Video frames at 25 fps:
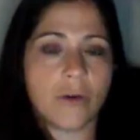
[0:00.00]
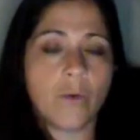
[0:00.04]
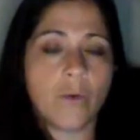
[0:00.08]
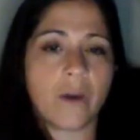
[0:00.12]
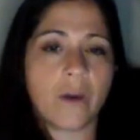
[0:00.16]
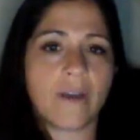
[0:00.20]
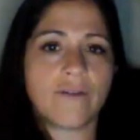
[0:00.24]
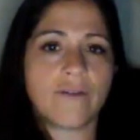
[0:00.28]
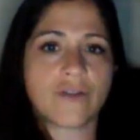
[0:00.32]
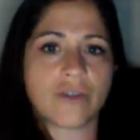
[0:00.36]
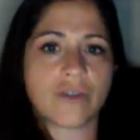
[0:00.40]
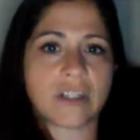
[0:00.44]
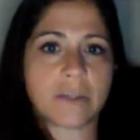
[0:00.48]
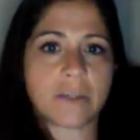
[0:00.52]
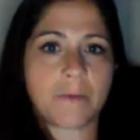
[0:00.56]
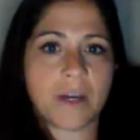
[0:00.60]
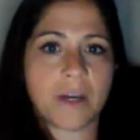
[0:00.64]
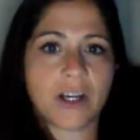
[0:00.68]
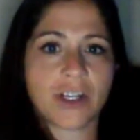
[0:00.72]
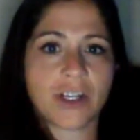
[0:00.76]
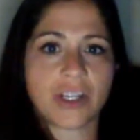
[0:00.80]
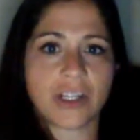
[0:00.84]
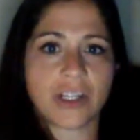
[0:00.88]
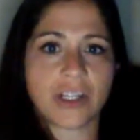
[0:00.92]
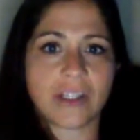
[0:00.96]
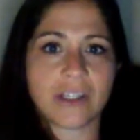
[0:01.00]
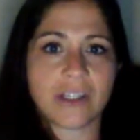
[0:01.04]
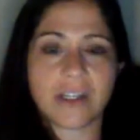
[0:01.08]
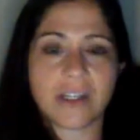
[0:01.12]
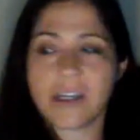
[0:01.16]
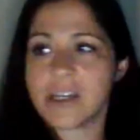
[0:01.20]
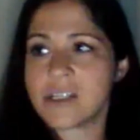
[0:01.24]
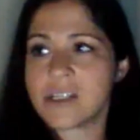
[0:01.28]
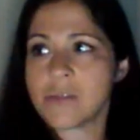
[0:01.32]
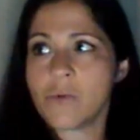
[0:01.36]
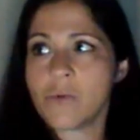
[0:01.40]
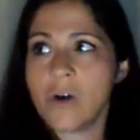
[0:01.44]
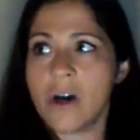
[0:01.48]
you waived your inspections, and
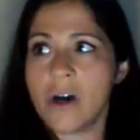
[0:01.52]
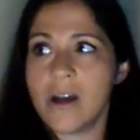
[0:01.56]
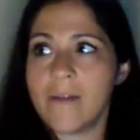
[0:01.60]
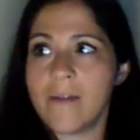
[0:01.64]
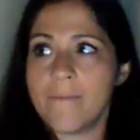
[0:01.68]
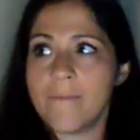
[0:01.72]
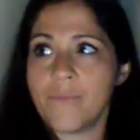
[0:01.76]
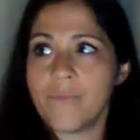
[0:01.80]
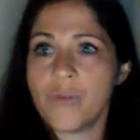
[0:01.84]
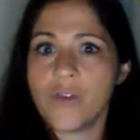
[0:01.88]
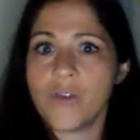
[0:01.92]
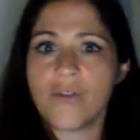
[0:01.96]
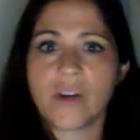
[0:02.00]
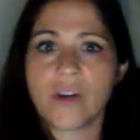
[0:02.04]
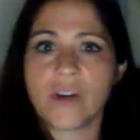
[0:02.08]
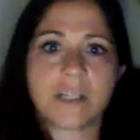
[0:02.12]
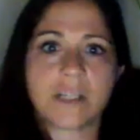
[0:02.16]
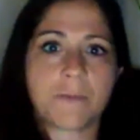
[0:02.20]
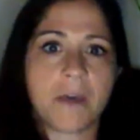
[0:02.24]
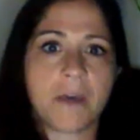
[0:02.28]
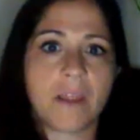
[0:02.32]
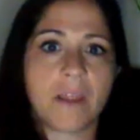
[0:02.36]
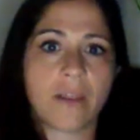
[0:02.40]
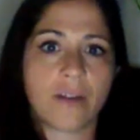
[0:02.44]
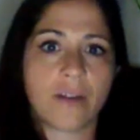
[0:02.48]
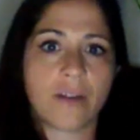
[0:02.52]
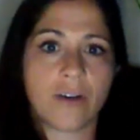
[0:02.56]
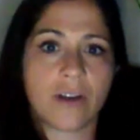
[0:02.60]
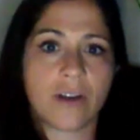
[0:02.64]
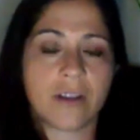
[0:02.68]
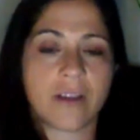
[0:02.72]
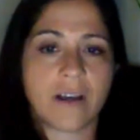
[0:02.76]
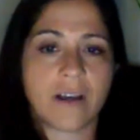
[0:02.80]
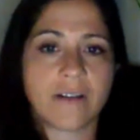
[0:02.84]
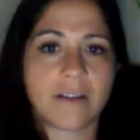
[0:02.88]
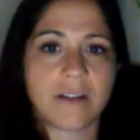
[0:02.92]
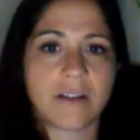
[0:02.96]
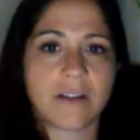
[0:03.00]
guess what? You got to spend
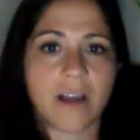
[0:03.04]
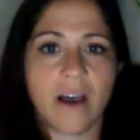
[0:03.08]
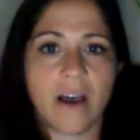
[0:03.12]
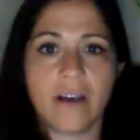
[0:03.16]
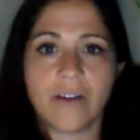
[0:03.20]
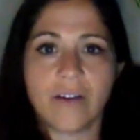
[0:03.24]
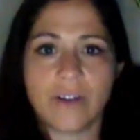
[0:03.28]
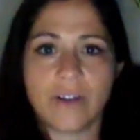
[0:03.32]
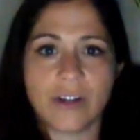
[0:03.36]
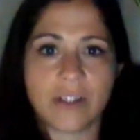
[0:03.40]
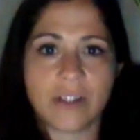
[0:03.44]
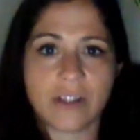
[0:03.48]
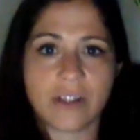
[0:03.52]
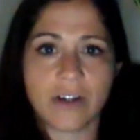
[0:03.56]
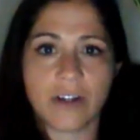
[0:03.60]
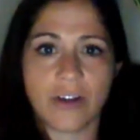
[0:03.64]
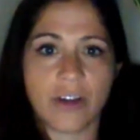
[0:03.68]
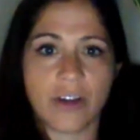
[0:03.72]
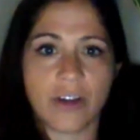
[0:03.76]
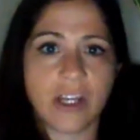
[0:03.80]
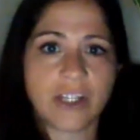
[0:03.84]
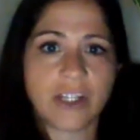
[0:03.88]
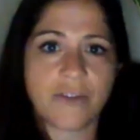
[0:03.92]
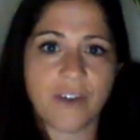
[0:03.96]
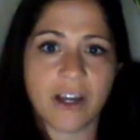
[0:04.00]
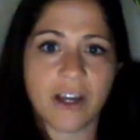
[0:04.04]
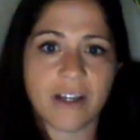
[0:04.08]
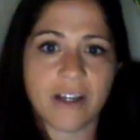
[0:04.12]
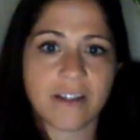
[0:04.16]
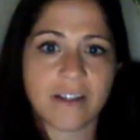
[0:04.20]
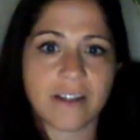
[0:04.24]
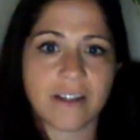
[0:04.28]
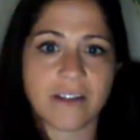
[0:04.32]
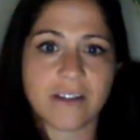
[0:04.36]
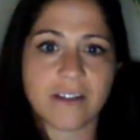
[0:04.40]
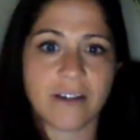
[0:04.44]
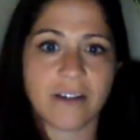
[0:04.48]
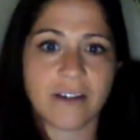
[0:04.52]
$30,000 on your HVAC
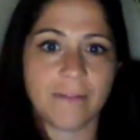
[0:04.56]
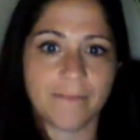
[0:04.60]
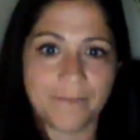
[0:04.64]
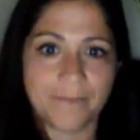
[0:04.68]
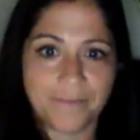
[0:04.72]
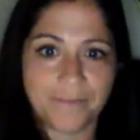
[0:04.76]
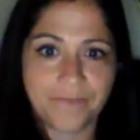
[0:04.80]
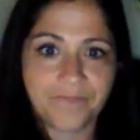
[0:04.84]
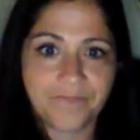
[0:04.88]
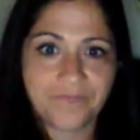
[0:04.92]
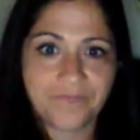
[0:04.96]
system.